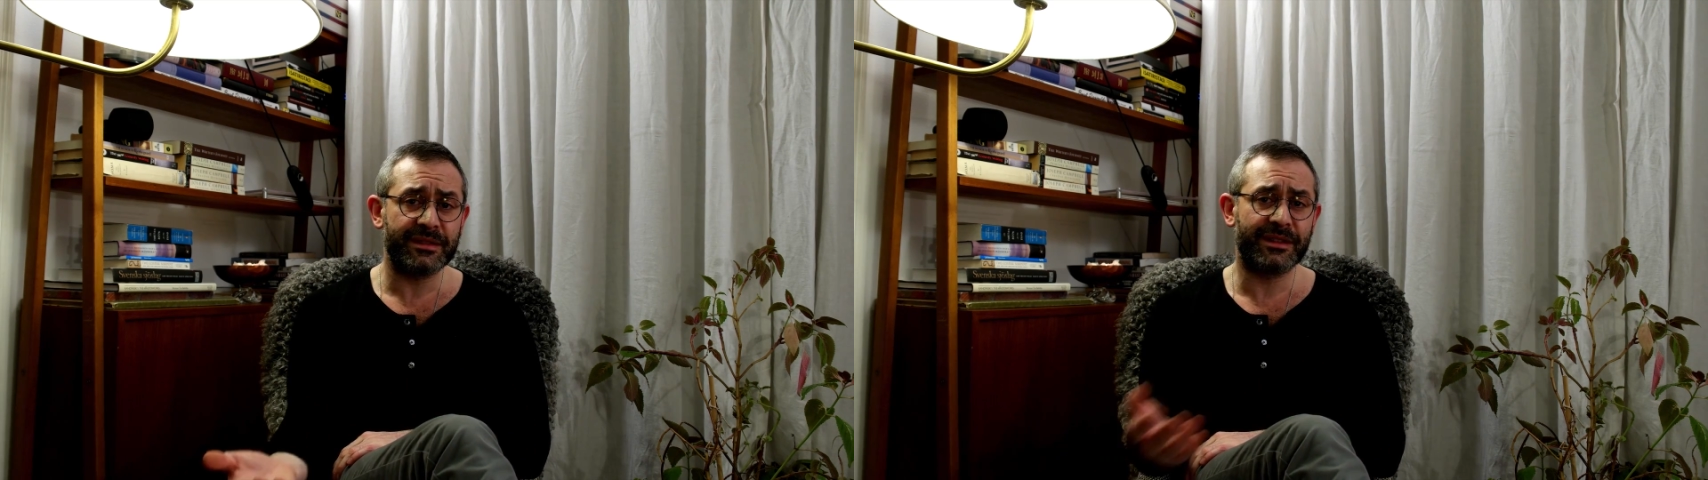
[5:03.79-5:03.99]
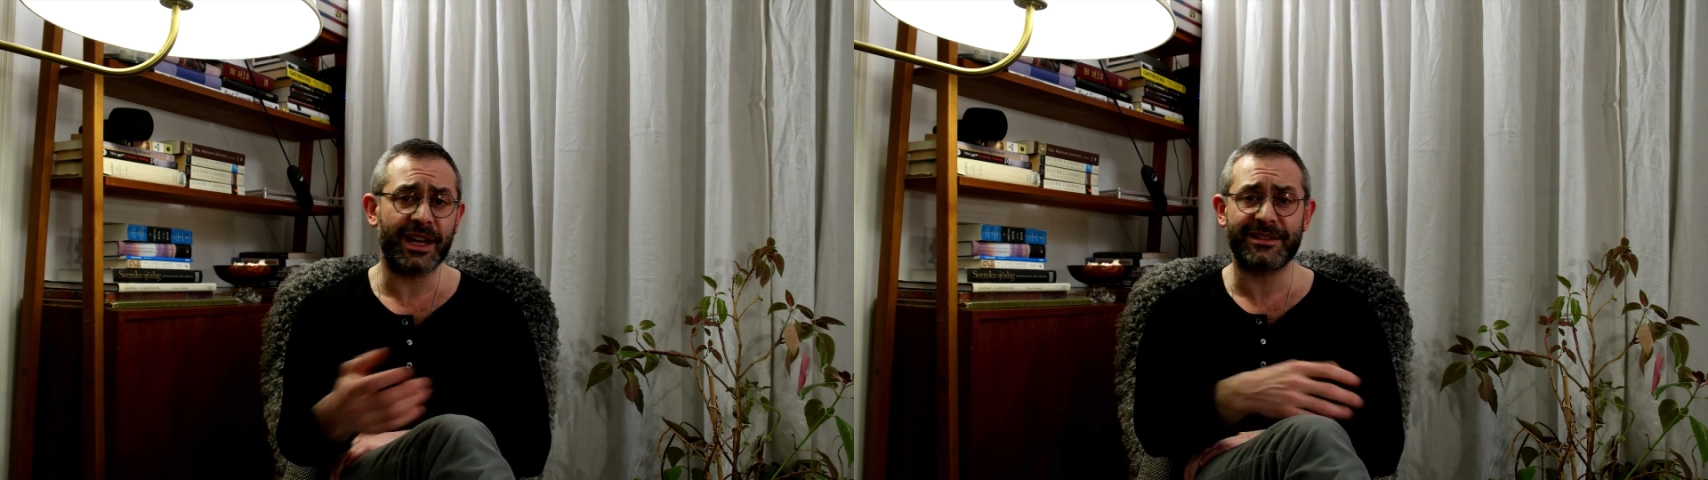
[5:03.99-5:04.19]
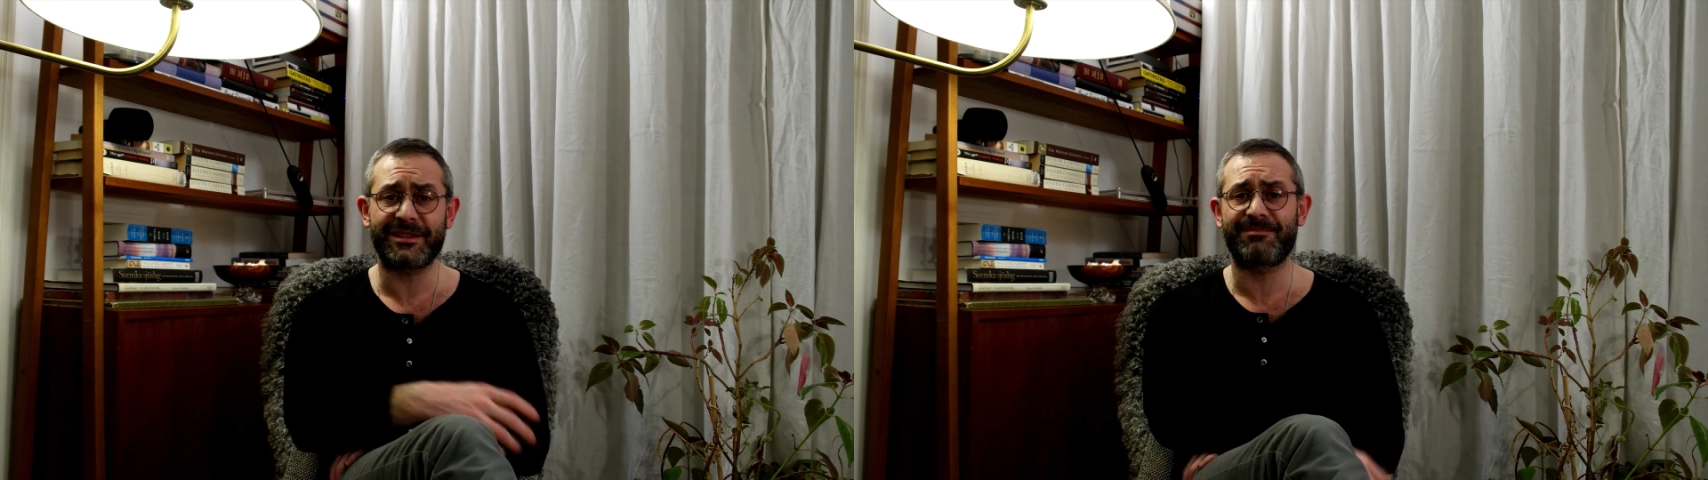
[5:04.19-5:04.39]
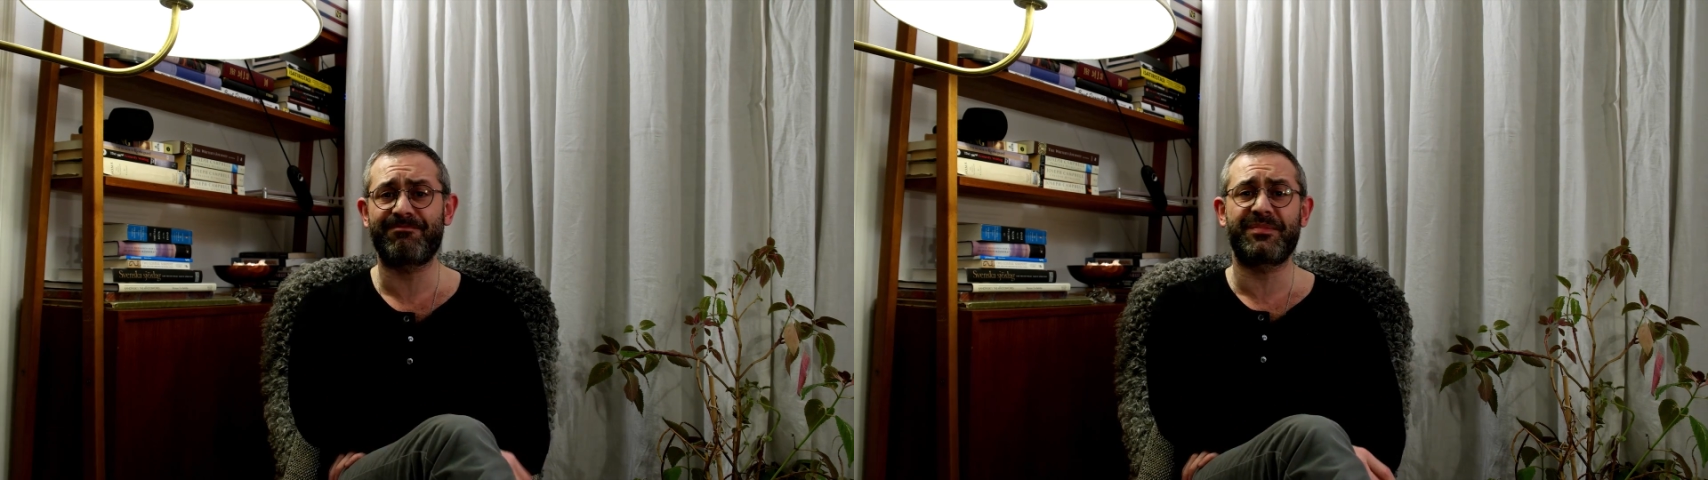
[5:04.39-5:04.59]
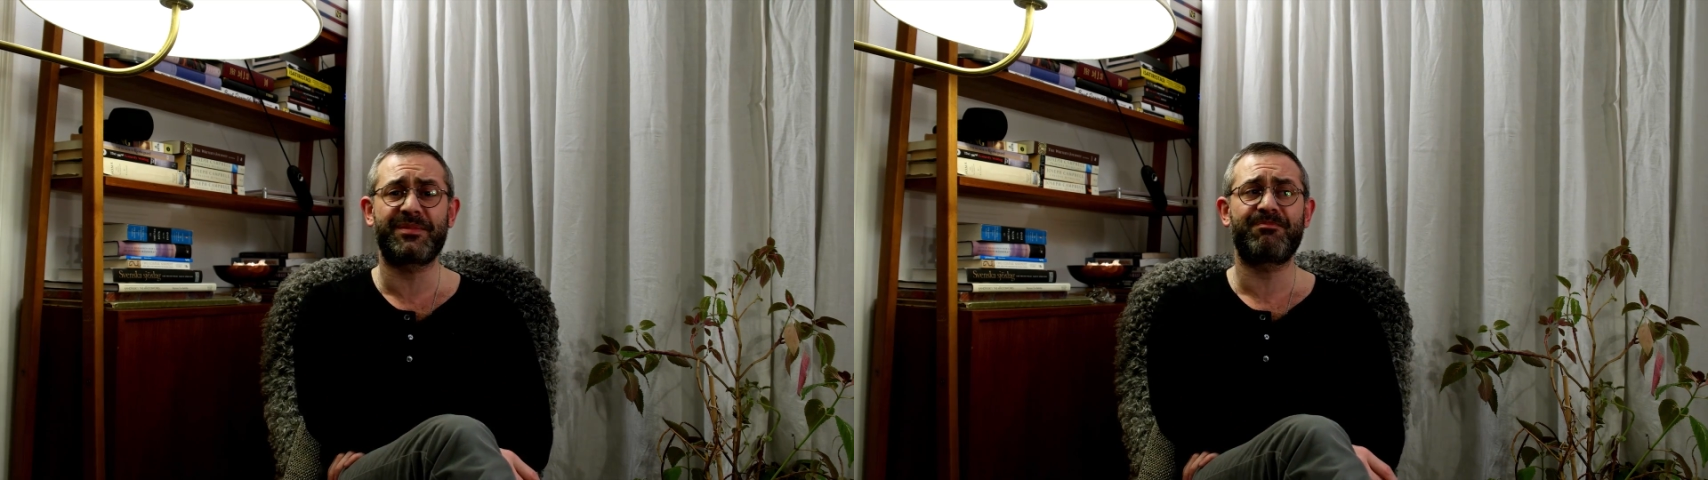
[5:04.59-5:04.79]
That's
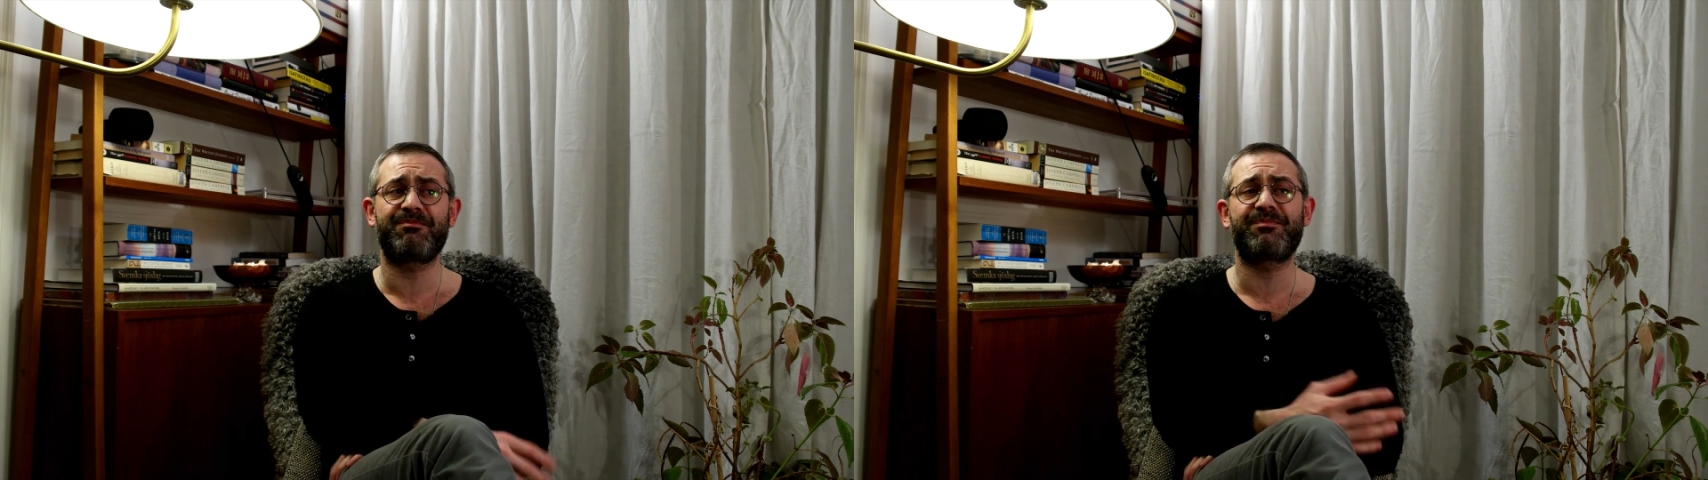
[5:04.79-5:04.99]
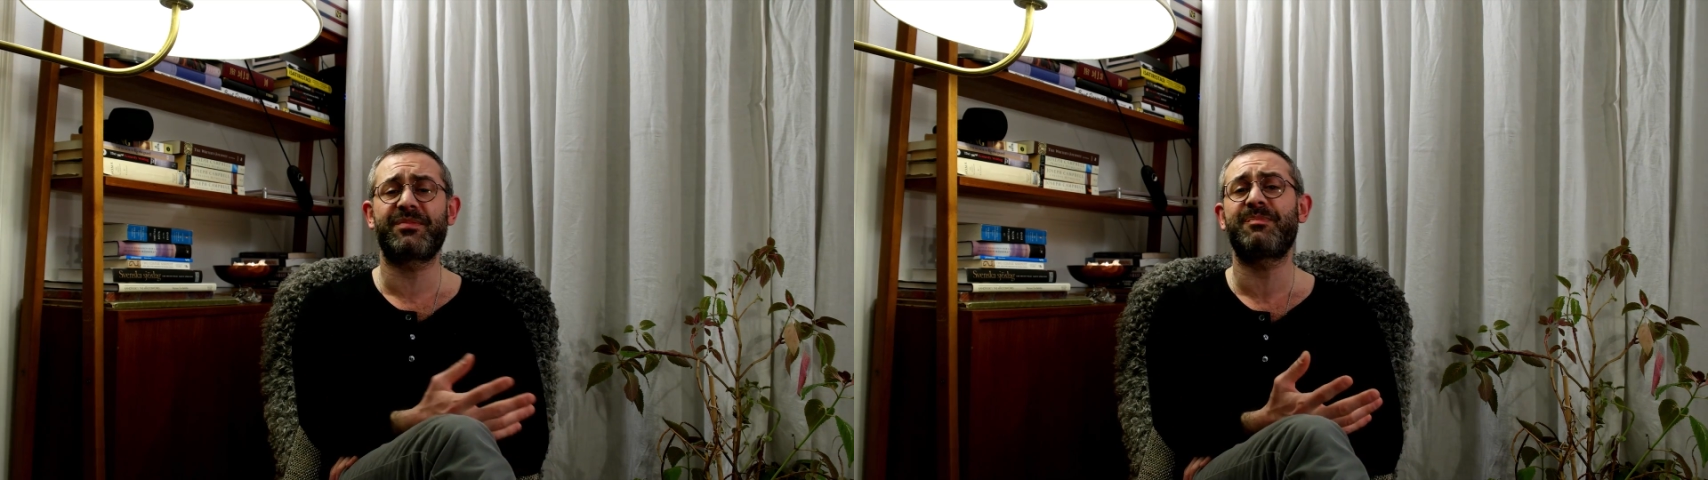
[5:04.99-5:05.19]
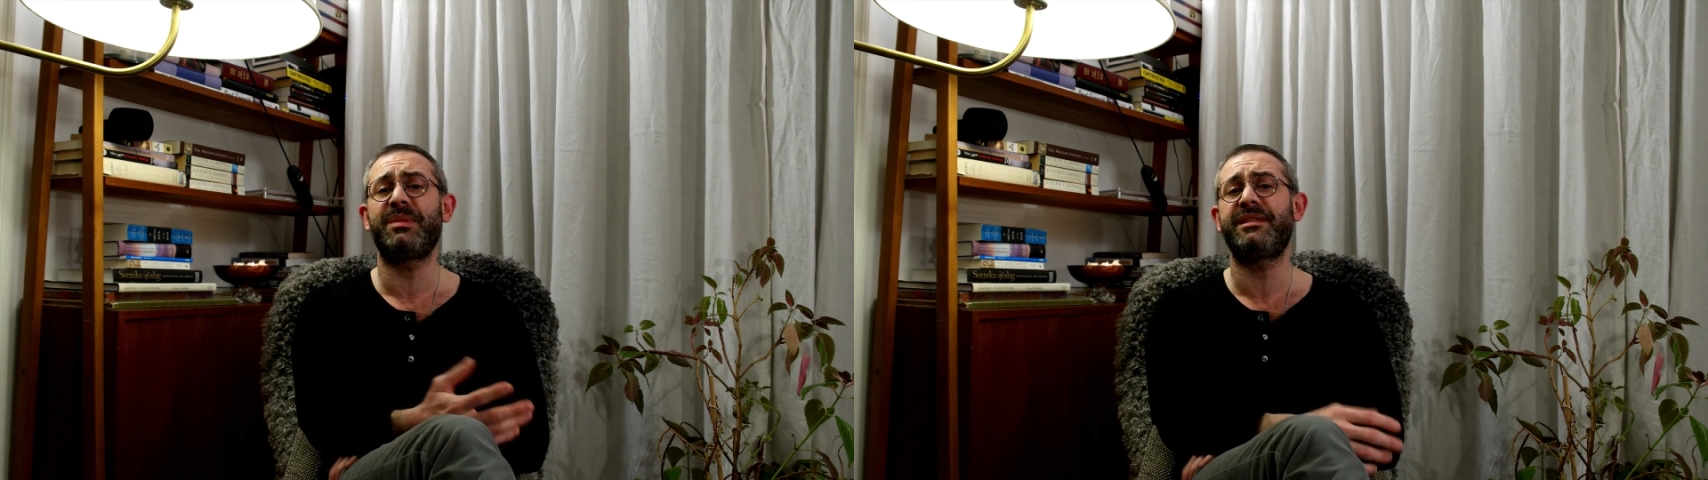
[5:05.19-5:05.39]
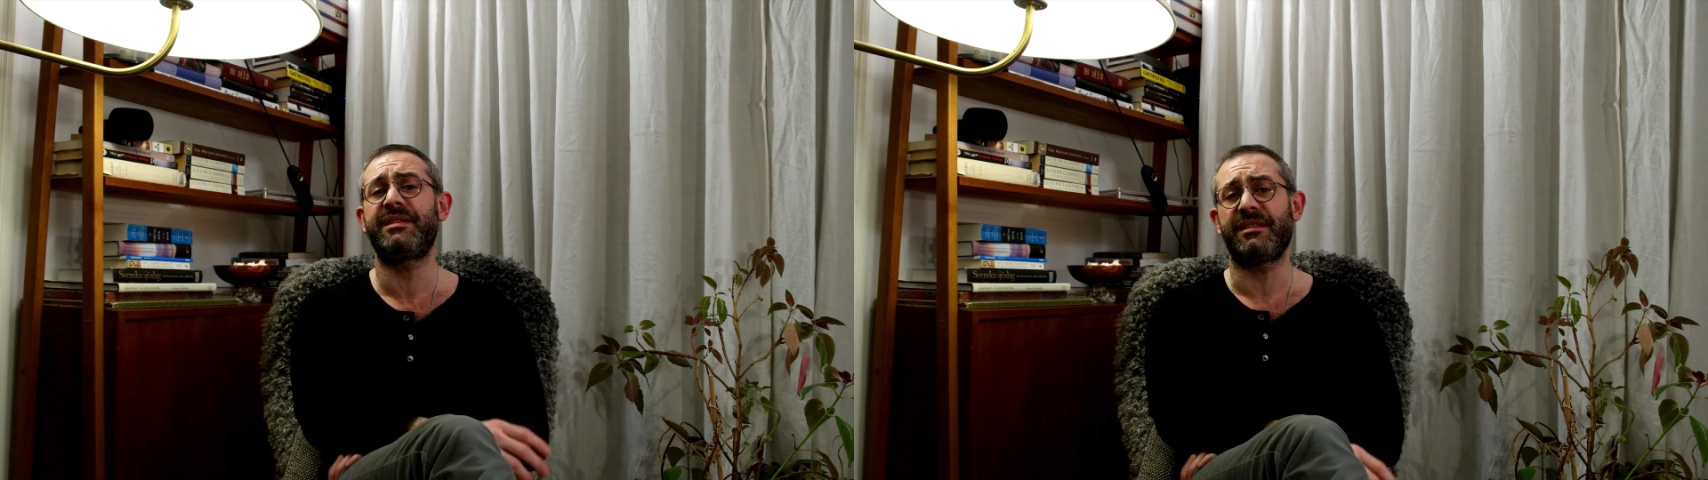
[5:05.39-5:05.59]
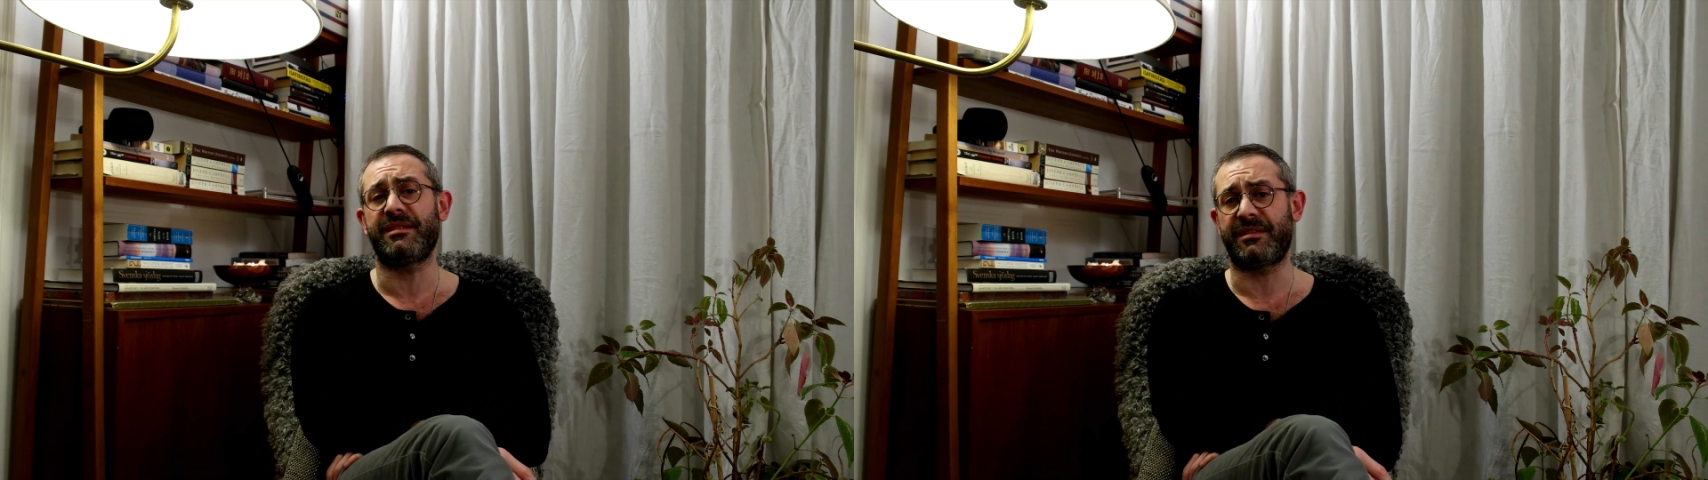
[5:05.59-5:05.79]

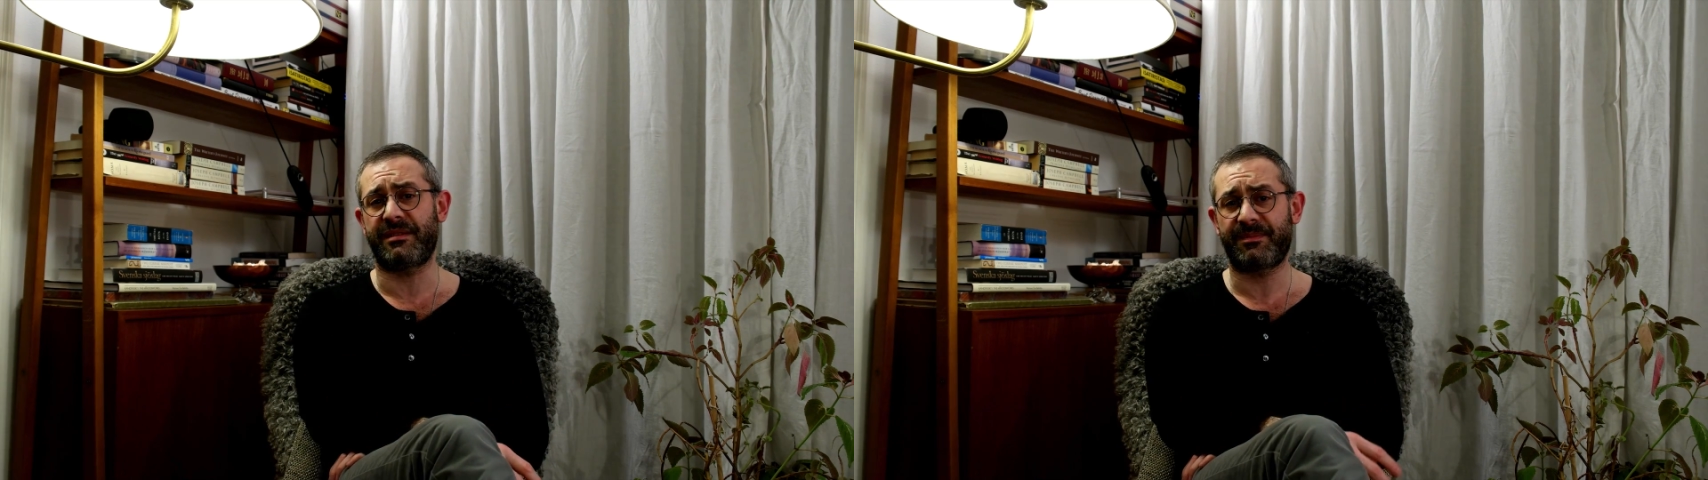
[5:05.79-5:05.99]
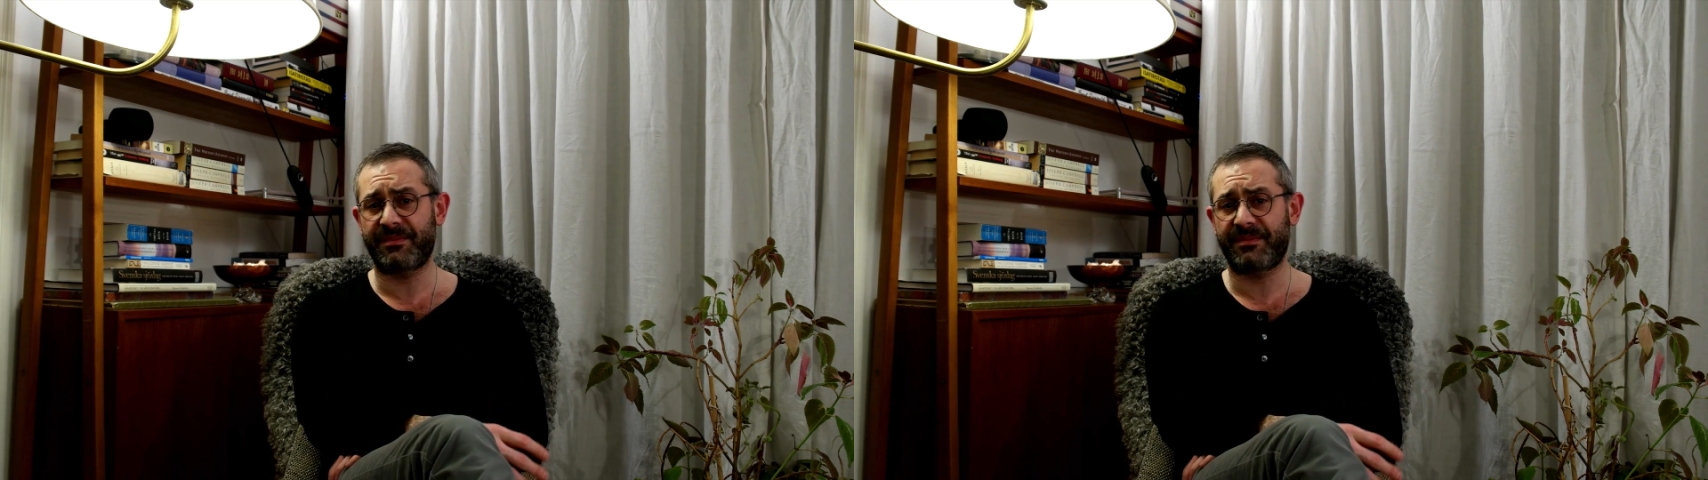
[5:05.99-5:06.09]
speciesist.